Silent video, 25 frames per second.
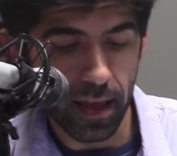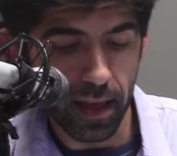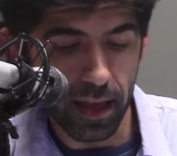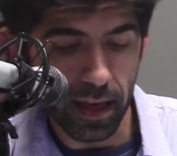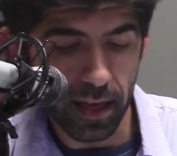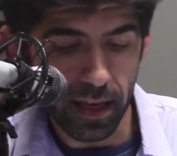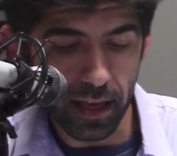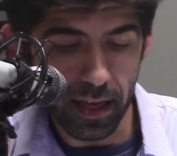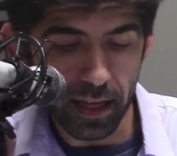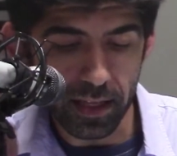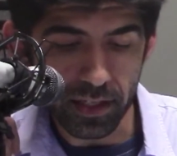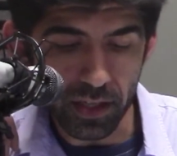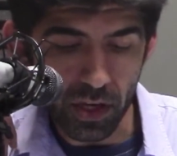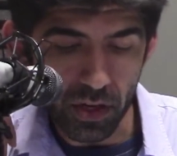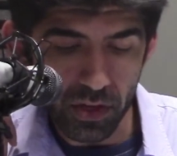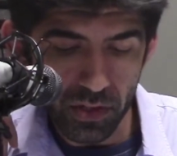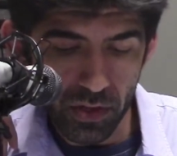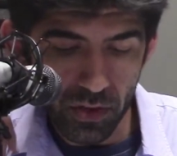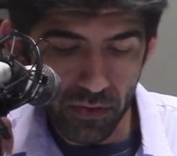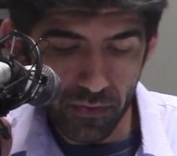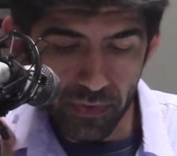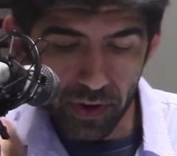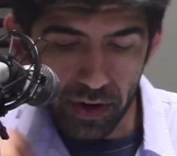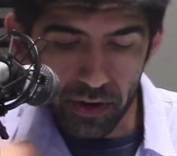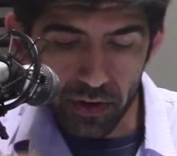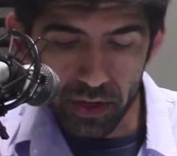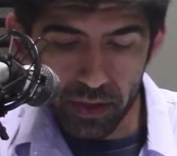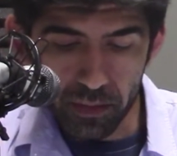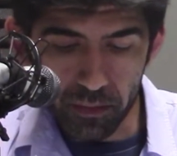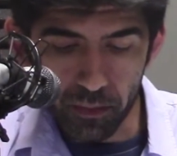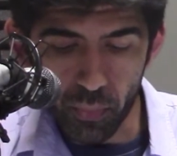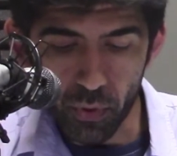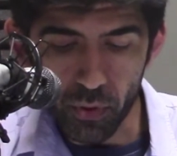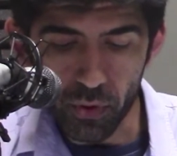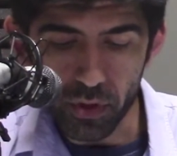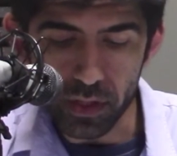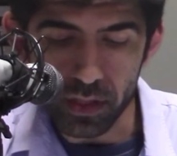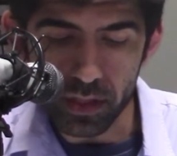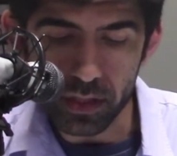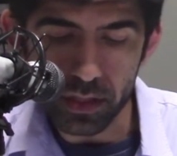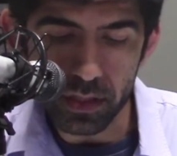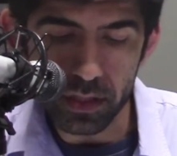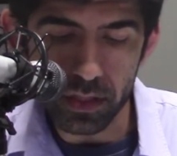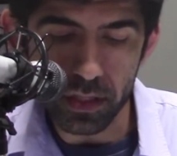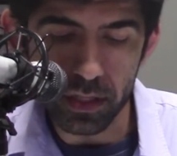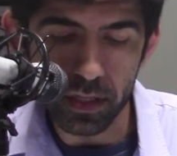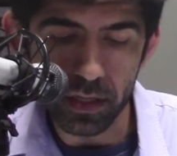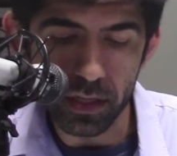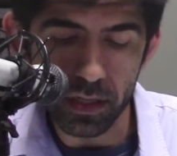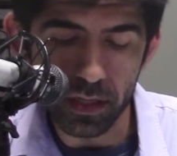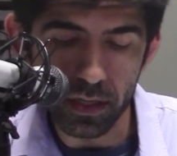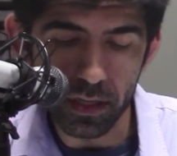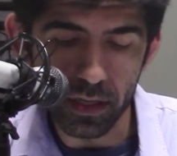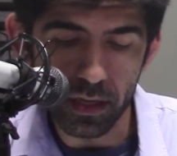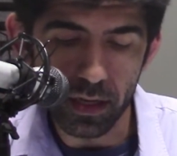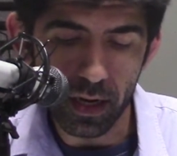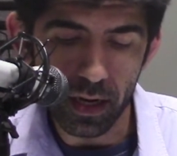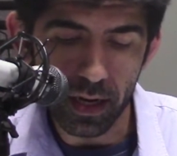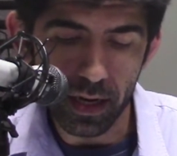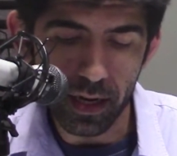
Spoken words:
It's also very important to